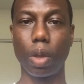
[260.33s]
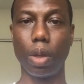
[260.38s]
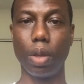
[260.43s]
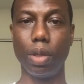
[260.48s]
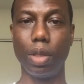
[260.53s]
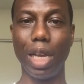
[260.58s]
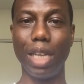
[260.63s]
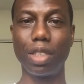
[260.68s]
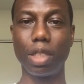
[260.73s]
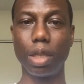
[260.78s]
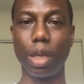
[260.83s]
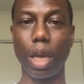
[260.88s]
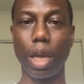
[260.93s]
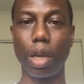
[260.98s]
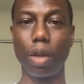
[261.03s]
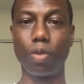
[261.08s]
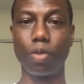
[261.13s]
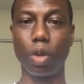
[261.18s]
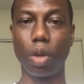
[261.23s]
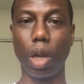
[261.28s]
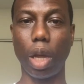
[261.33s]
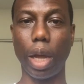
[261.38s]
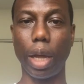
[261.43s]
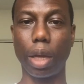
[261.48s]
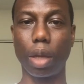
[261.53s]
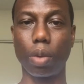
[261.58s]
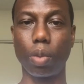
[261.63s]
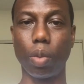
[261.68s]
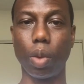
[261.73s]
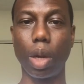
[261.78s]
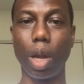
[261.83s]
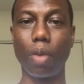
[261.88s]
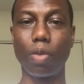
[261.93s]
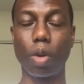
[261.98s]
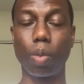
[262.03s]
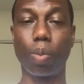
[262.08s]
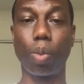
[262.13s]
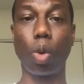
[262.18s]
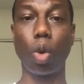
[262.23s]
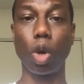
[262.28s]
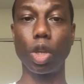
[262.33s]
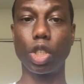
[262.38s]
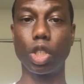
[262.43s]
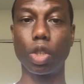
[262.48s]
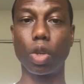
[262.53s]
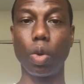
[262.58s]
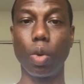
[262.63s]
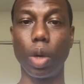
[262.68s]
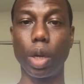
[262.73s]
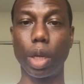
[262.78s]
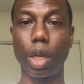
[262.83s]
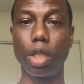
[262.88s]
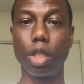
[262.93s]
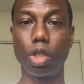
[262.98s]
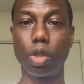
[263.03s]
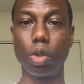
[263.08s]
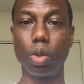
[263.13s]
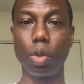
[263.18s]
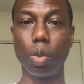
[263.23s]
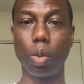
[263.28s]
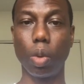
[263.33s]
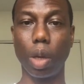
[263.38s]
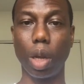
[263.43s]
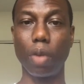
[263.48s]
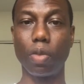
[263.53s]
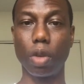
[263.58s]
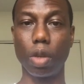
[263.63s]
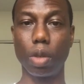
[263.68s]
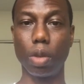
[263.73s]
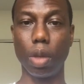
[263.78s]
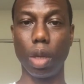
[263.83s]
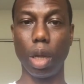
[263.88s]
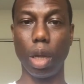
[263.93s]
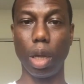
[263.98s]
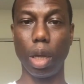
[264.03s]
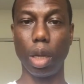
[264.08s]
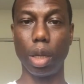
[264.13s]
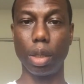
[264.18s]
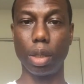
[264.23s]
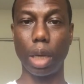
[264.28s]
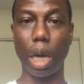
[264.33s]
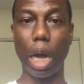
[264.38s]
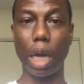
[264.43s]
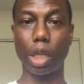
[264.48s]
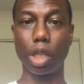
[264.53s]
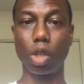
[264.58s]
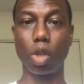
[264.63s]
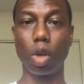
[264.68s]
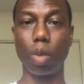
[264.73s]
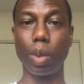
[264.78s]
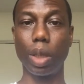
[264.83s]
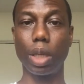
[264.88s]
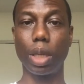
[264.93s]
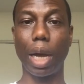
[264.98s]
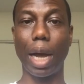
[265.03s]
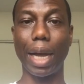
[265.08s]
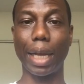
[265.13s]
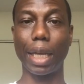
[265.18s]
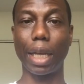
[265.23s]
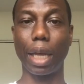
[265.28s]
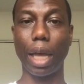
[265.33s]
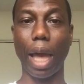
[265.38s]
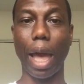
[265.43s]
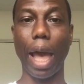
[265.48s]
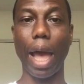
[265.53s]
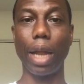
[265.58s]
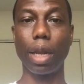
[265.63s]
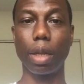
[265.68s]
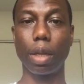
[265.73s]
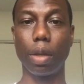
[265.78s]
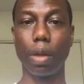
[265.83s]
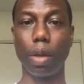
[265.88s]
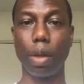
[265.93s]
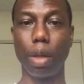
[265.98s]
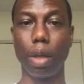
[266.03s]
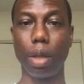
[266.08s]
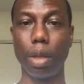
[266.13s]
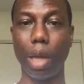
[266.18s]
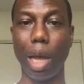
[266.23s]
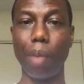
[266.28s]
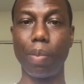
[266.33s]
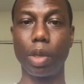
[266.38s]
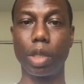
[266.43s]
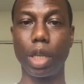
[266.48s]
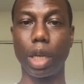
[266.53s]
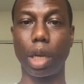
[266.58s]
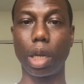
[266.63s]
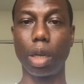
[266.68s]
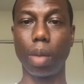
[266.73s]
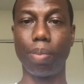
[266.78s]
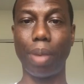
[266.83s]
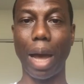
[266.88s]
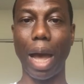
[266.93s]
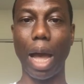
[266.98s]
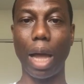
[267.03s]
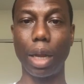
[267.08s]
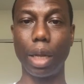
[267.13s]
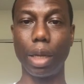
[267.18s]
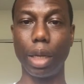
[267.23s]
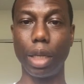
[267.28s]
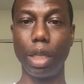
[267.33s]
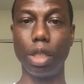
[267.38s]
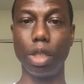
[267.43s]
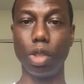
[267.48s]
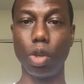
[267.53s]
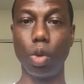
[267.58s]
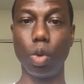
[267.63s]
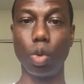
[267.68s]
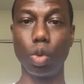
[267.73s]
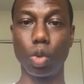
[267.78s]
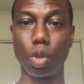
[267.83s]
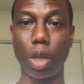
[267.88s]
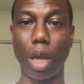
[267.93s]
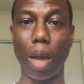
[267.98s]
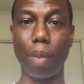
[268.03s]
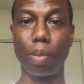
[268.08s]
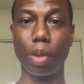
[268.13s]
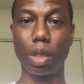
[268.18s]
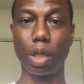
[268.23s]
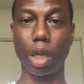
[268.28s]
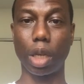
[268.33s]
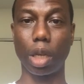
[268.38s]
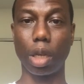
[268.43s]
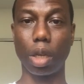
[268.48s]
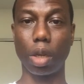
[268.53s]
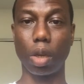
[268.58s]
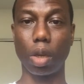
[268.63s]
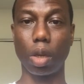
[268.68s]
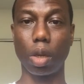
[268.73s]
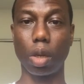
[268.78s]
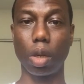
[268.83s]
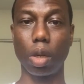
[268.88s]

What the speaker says: designated for like whatever port you're going into, whatever dock you're going to be docking at. That particular pilot, he knows that particular